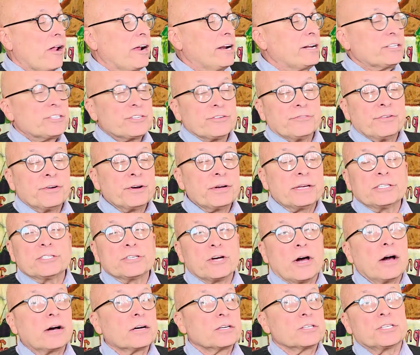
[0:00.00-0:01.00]
And it's a very
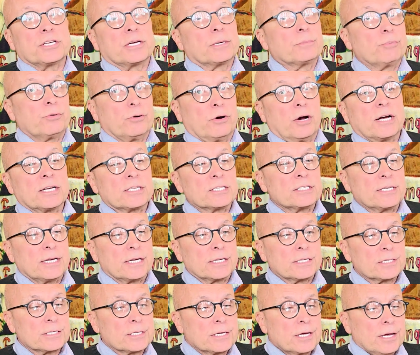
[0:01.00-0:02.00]
toxic
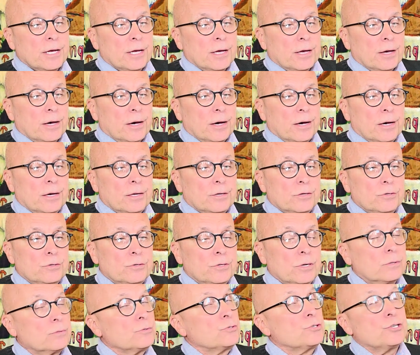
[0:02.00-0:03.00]
process. Uh, you
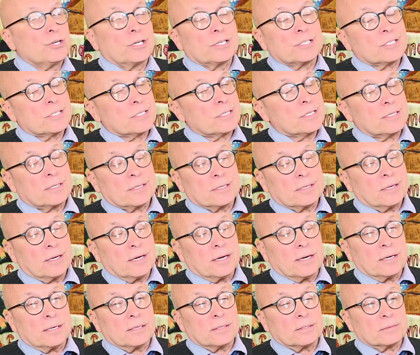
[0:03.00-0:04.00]
don't just
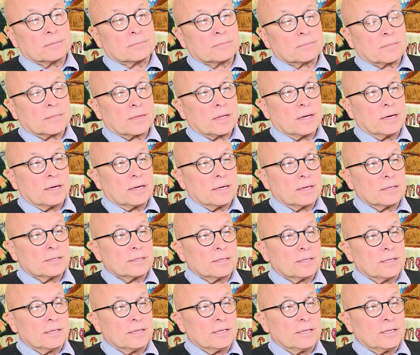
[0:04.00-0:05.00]
uh, uh,
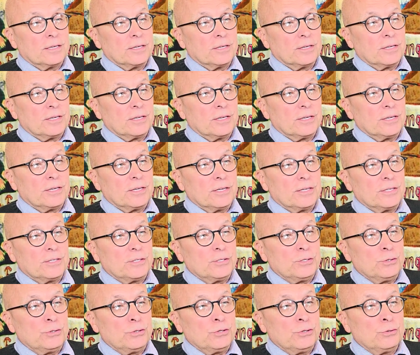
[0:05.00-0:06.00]
it, it,
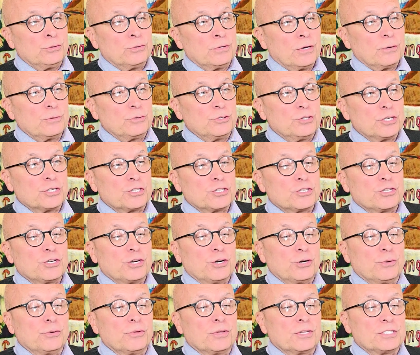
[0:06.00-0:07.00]
you, you don't just
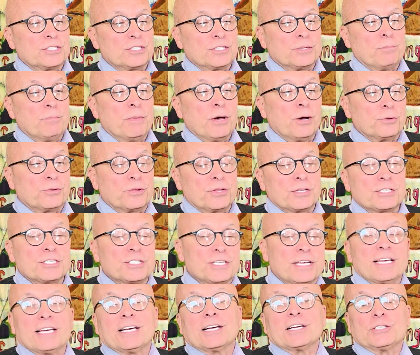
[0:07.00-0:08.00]
turn this melt the
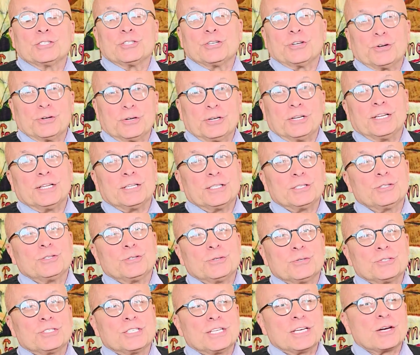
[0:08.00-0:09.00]
zinc and turn it
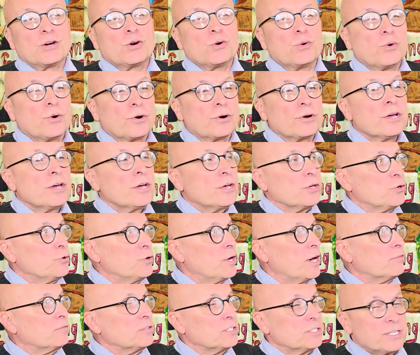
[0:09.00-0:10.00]
into zinc ore.
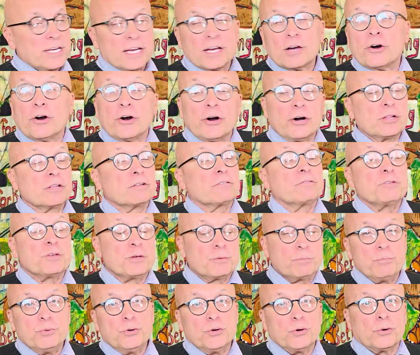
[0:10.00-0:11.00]
You have to take all of the
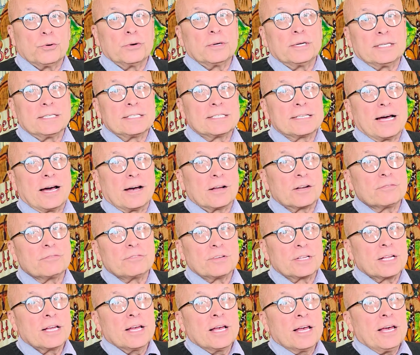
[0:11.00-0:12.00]
impurities out of
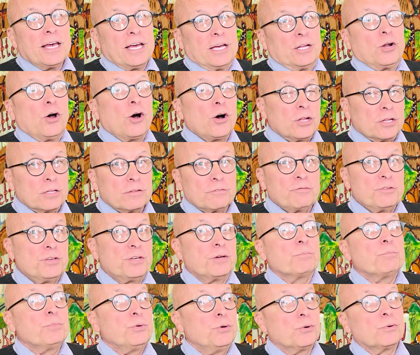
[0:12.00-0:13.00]
it, and all of
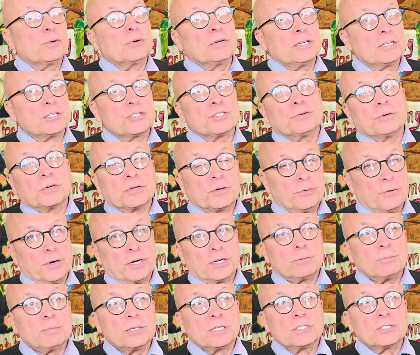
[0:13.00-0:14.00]
the impurities are
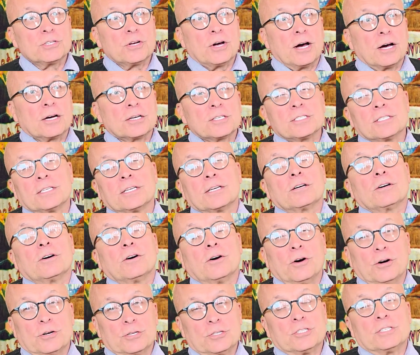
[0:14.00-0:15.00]
incredibly toxic:
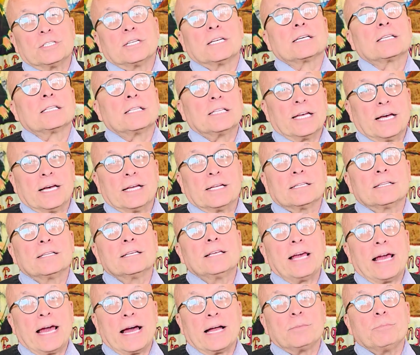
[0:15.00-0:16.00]
arsenic, lead,
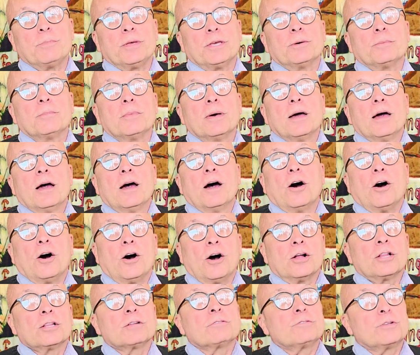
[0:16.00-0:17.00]
cadmium,
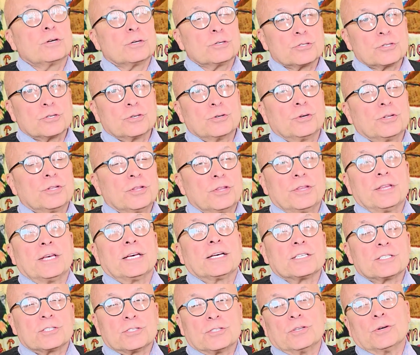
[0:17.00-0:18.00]
all of those good
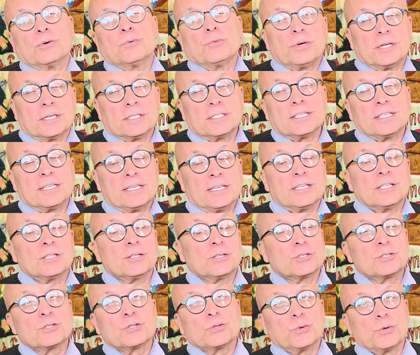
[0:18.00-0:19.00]
things that we see in
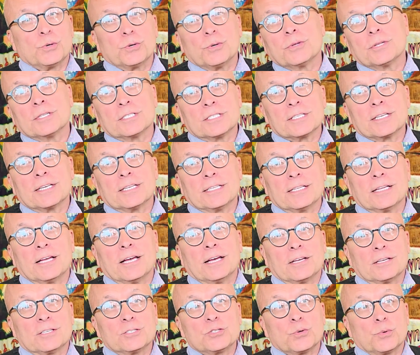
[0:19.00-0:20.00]
the soil. It's
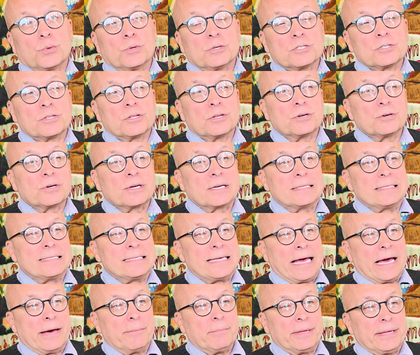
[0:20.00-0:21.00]
uh, soils that are
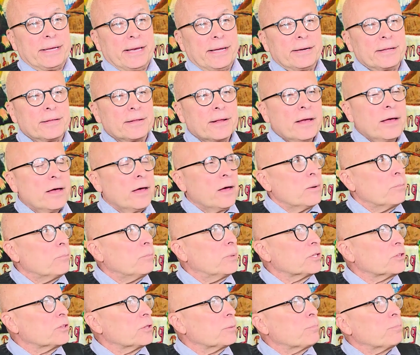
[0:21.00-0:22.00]
contaminated.
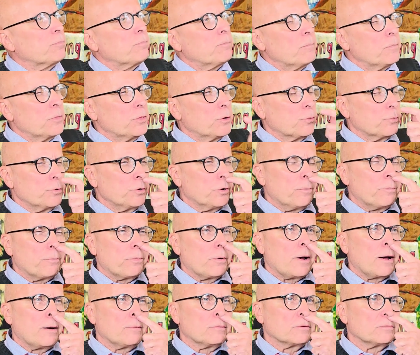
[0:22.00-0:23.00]
But the the real
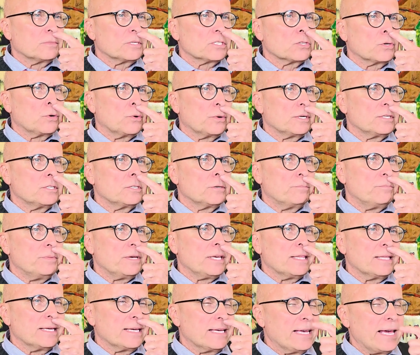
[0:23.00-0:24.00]
problem is going to
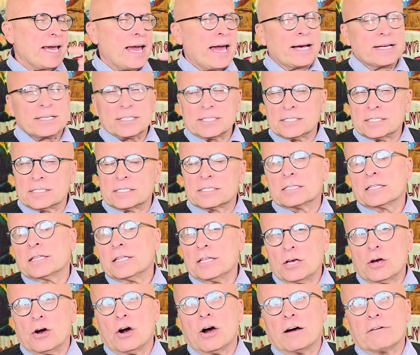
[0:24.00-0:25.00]
be the gases and
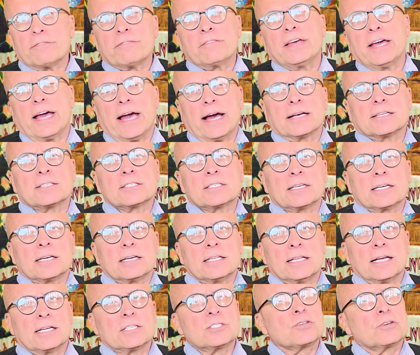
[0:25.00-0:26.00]
the off gassing,
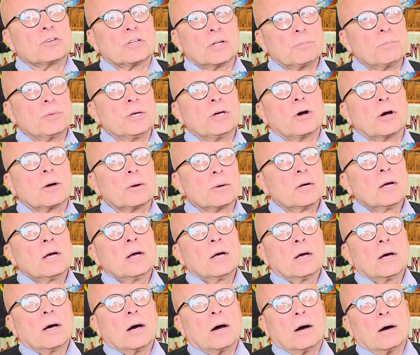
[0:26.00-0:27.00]
and that's going to be our
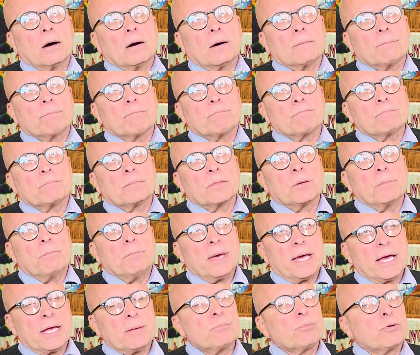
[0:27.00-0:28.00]
um, the
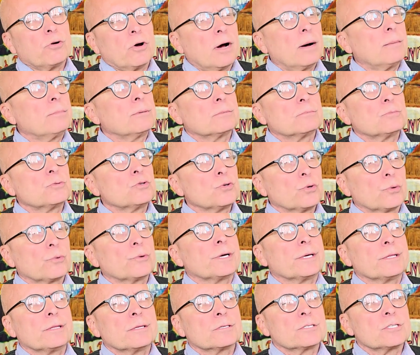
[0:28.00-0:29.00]
main problem
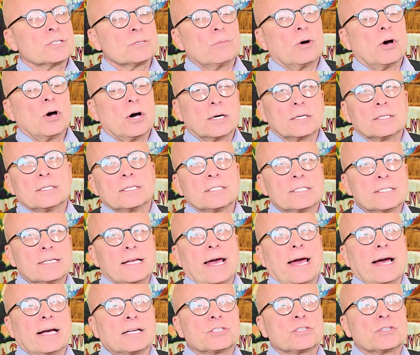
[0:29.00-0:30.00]
during the smog
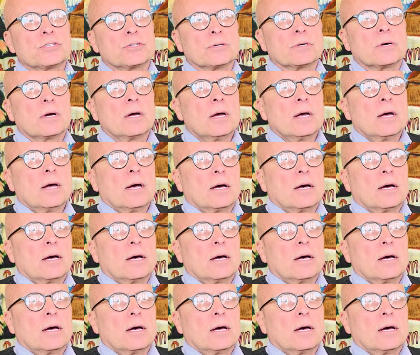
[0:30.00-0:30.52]
disaster.